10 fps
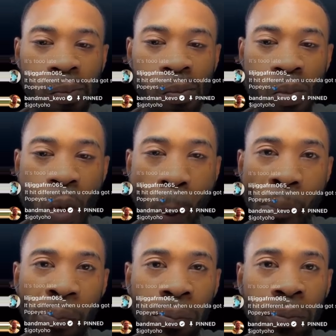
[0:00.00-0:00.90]
You could go
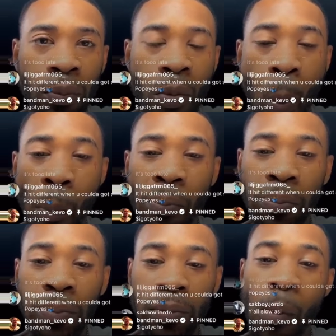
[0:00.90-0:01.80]
on 63rd right
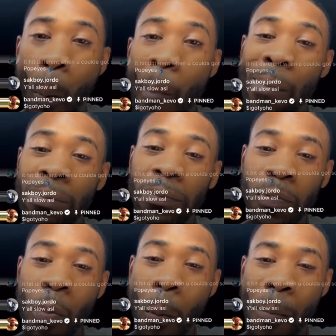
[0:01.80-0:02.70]
now and pull
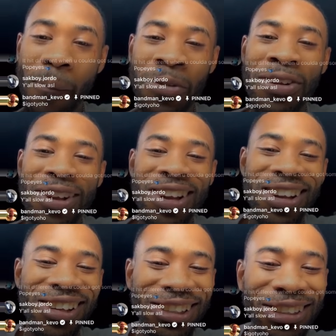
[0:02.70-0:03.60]
out a pole,
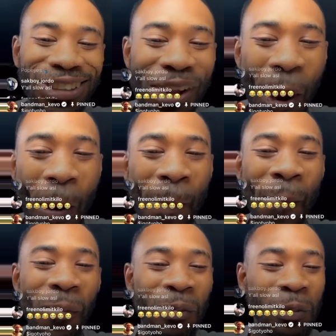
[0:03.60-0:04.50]
put it on a
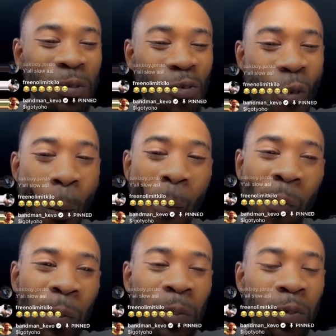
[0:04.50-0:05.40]
nigga, and tell him to
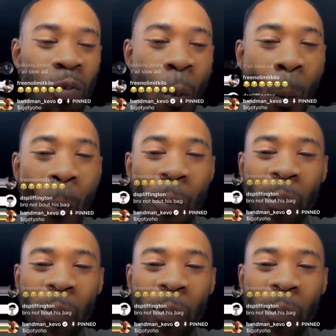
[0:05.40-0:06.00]
smoke a Newport.